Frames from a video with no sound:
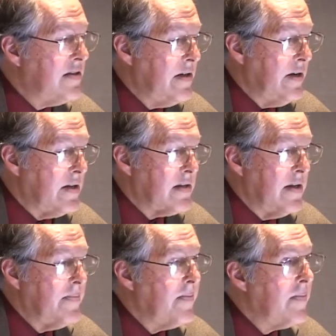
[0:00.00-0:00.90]

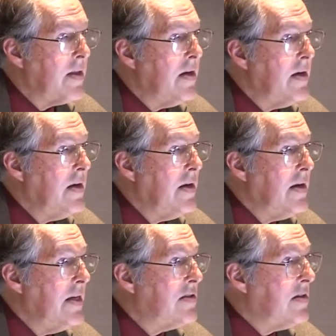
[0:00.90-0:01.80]
seriously.
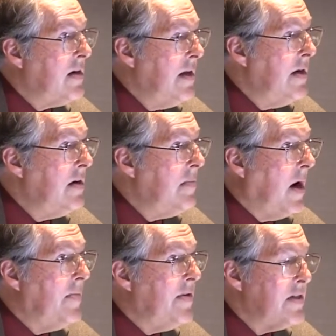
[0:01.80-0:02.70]
It's clear
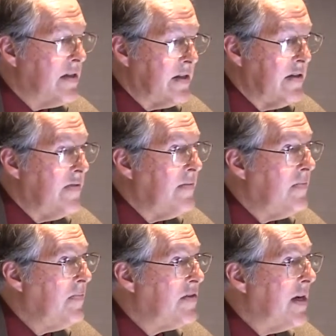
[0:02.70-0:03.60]
and obvious that the
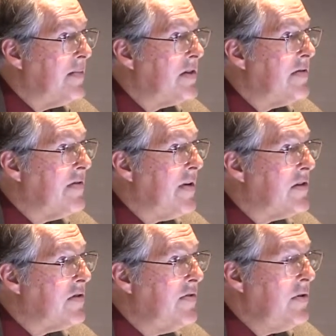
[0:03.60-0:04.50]
segments of the
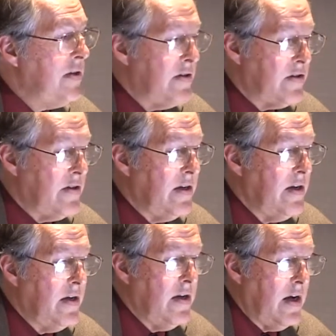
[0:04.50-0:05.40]
fossil fuel industry
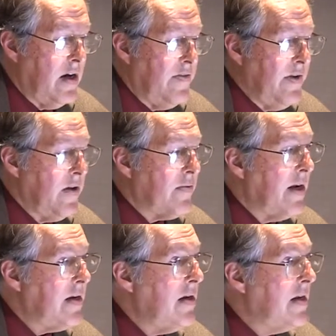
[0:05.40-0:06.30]
feel
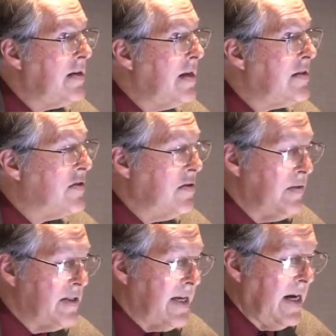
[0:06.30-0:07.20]
threatened, so
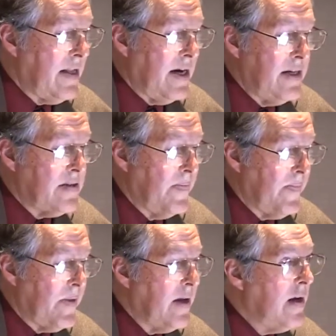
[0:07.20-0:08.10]
do its allies.
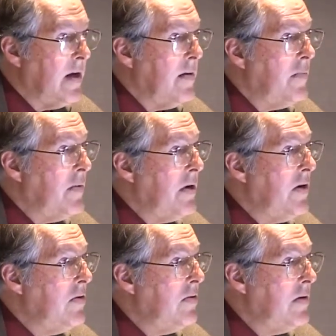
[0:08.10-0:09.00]
But when
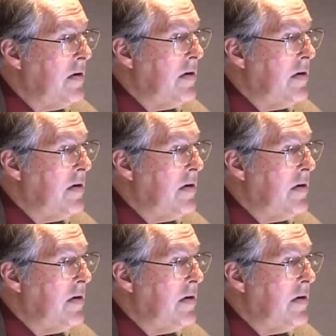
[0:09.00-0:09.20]
you